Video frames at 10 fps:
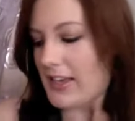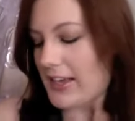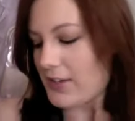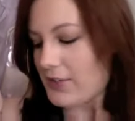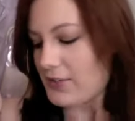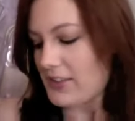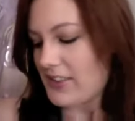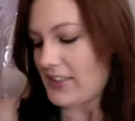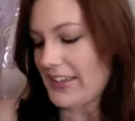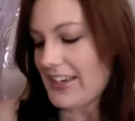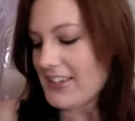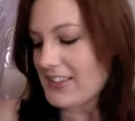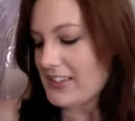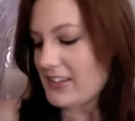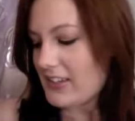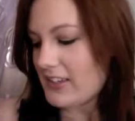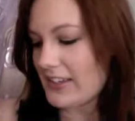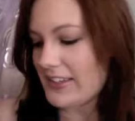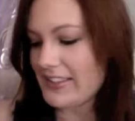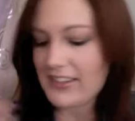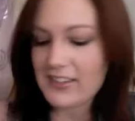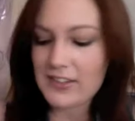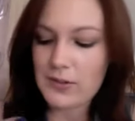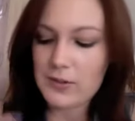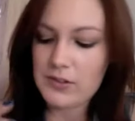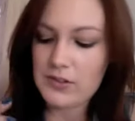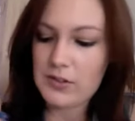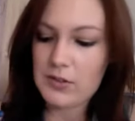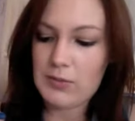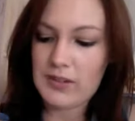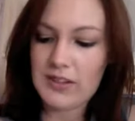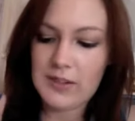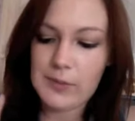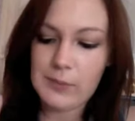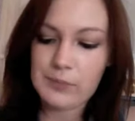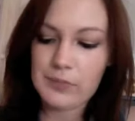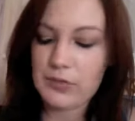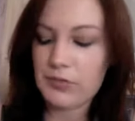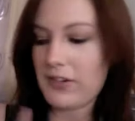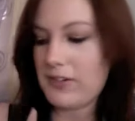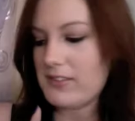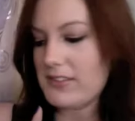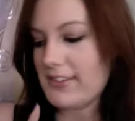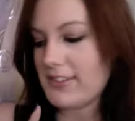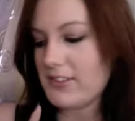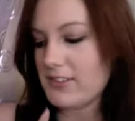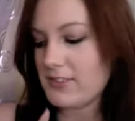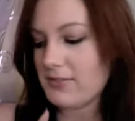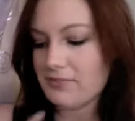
After that, I then go on to my foundation,